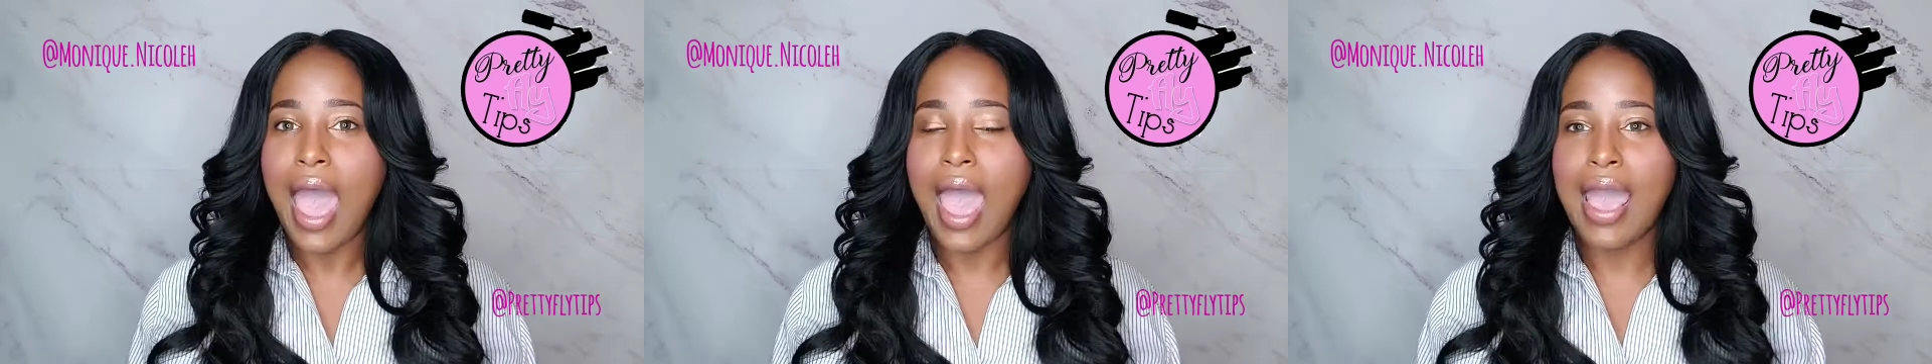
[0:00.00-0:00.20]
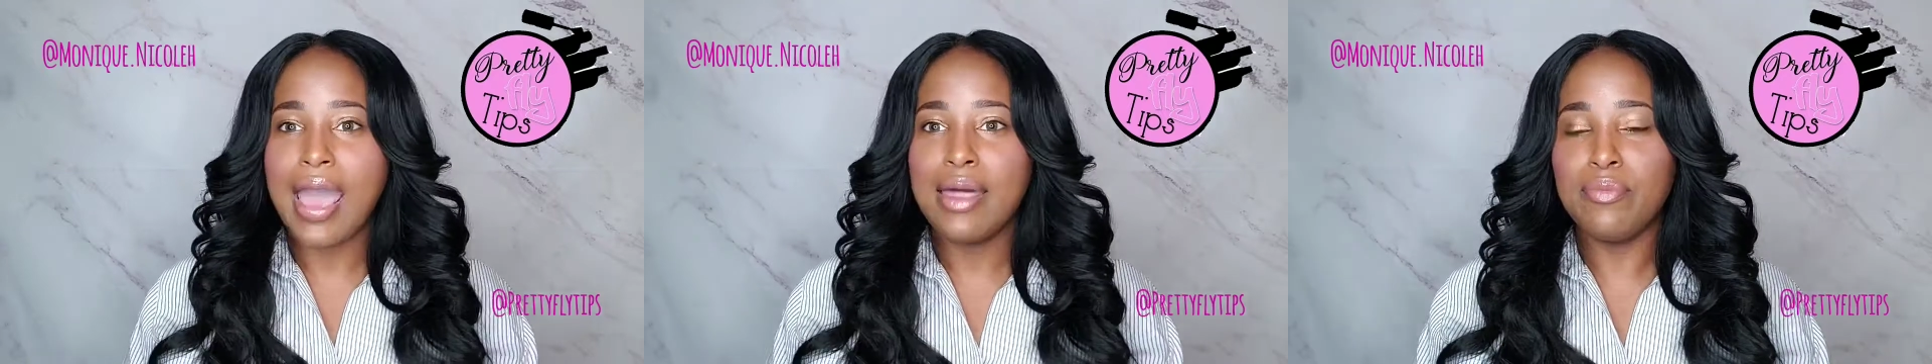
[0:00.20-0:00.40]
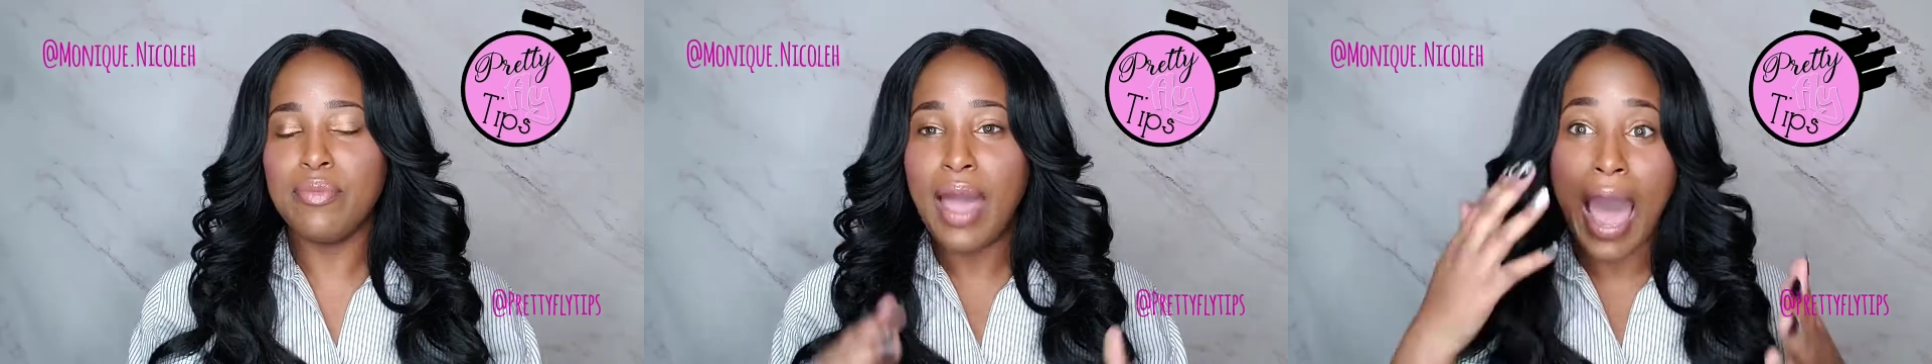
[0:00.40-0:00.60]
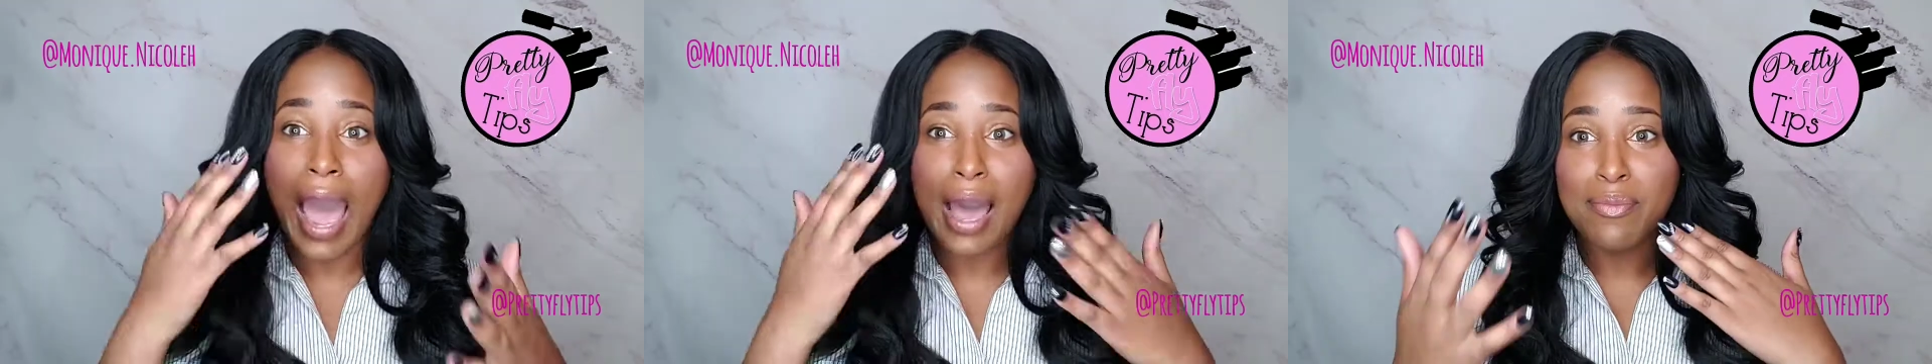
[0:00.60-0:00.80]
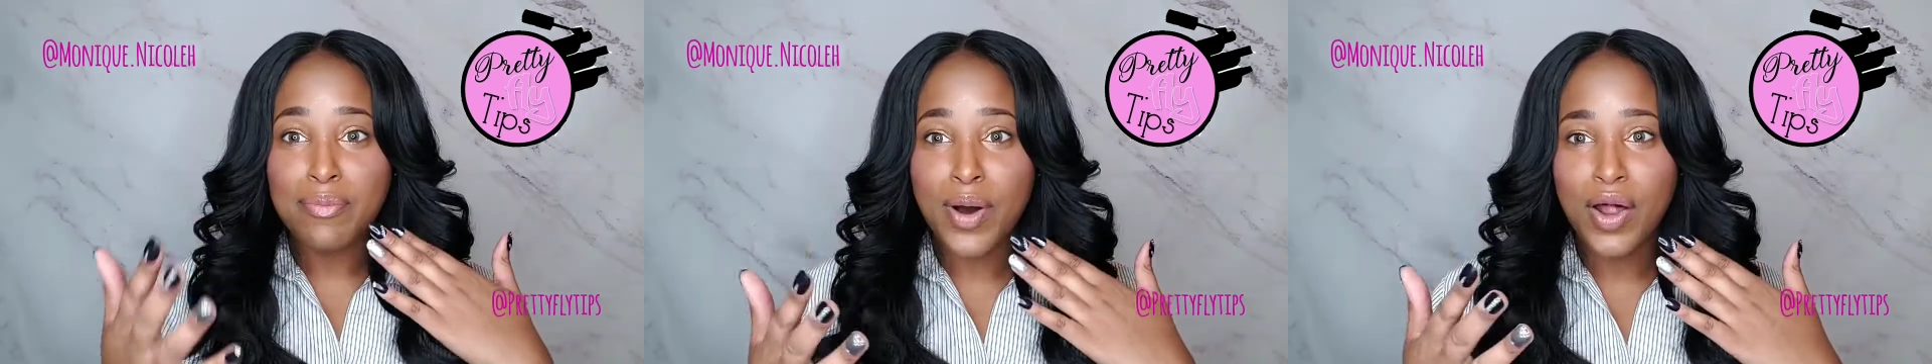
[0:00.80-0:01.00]
at
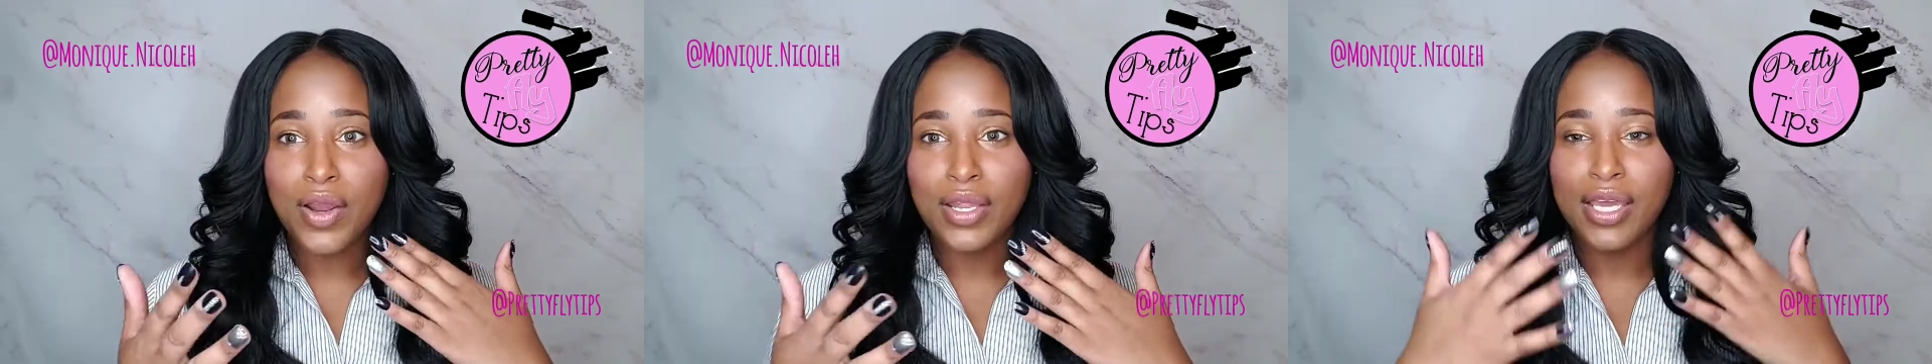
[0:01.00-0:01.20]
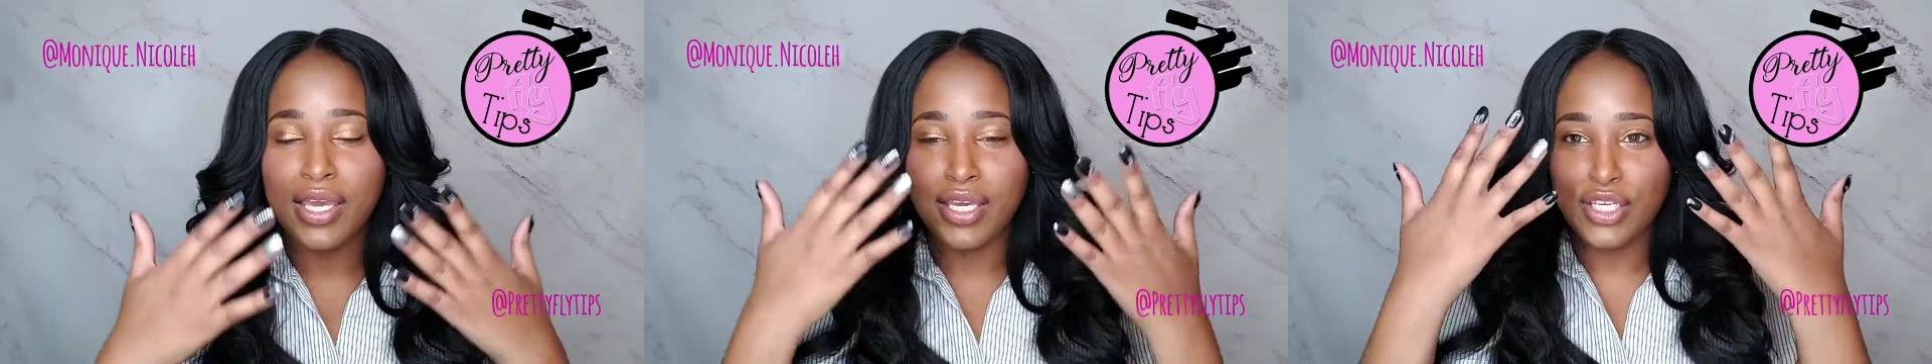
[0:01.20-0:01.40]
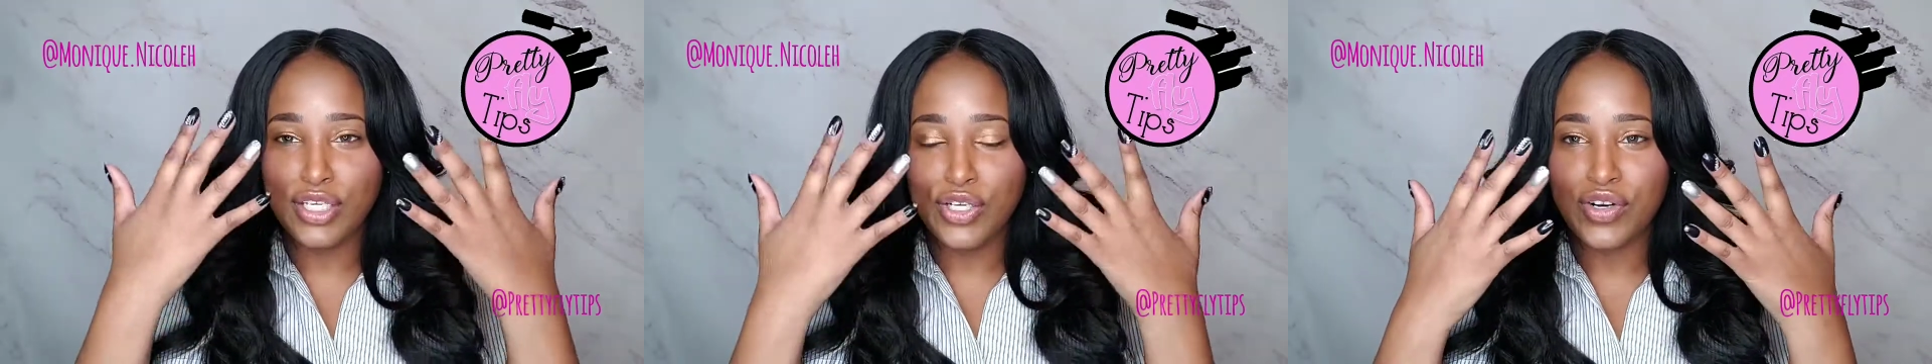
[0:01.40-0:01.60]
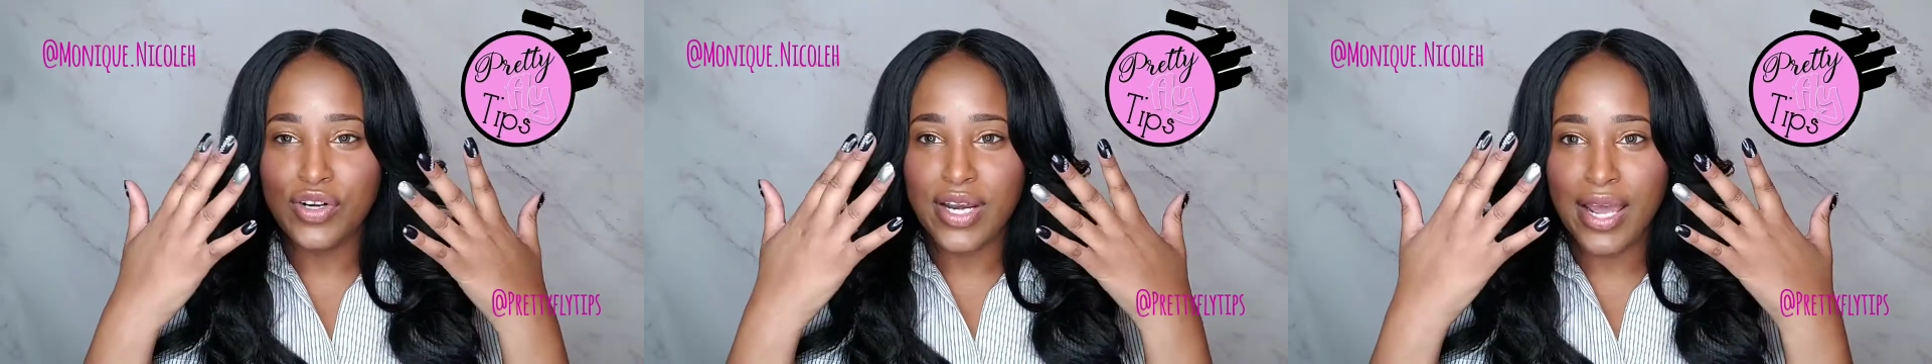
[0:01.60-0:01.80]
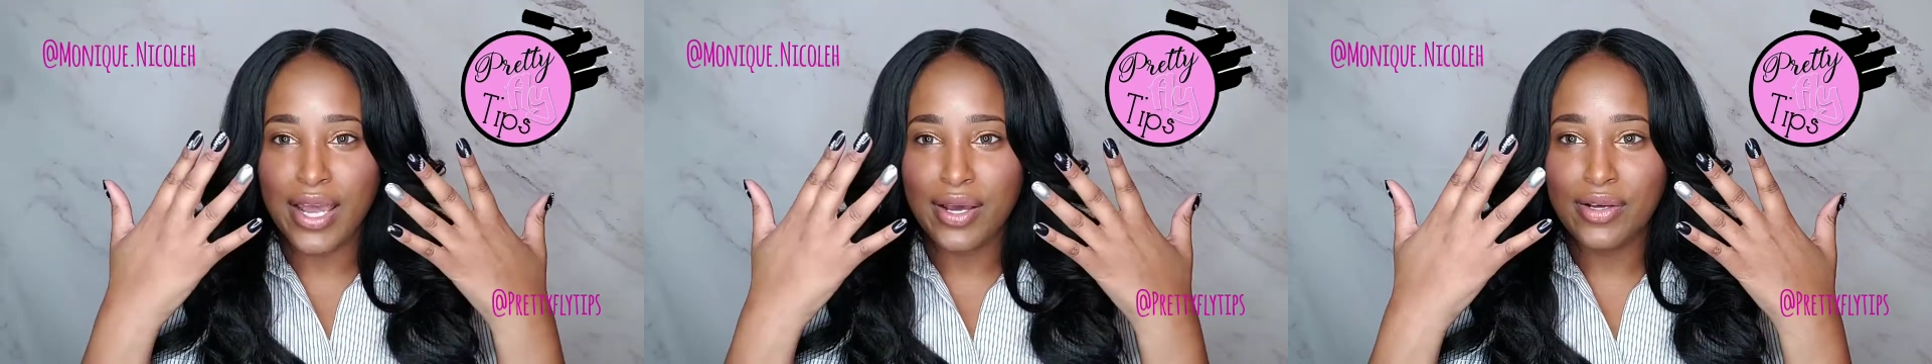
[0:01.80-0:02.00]
eyeballing
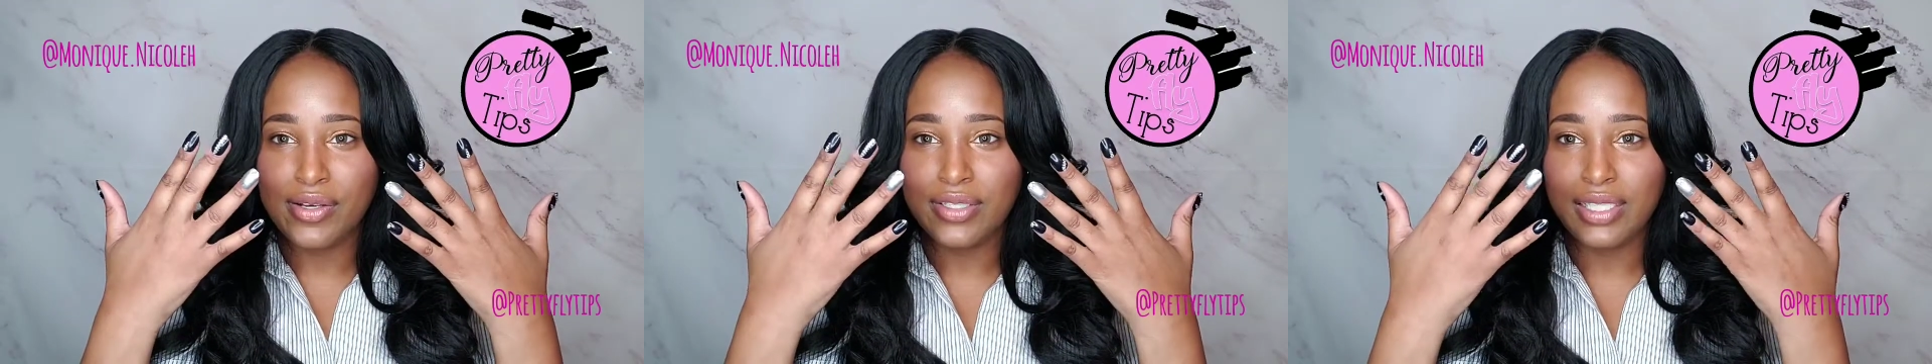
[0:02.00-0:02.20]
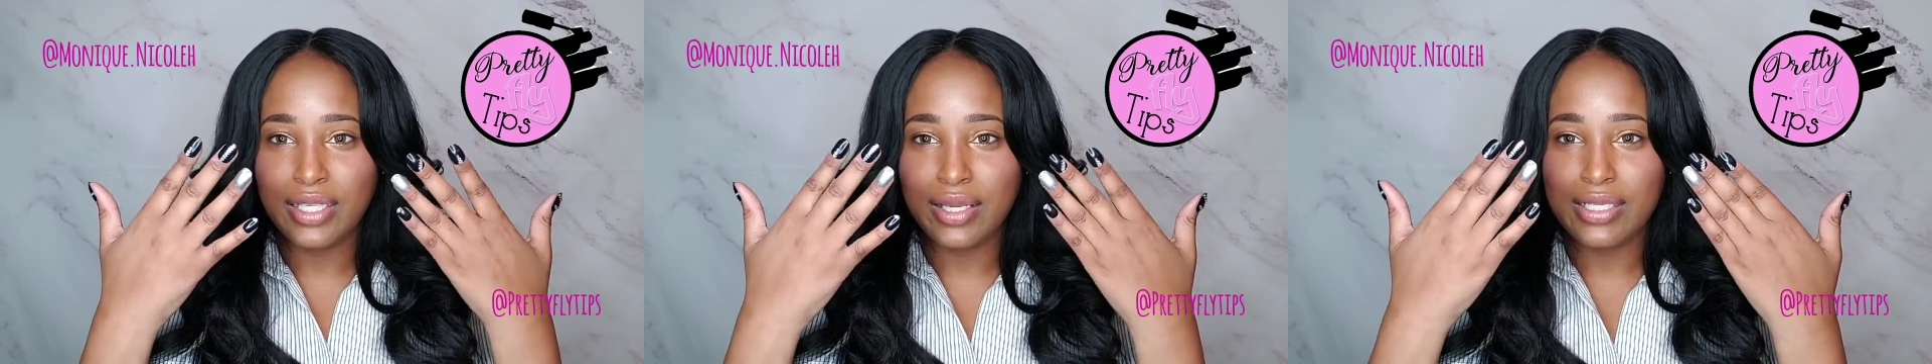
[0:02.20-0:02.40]
your nails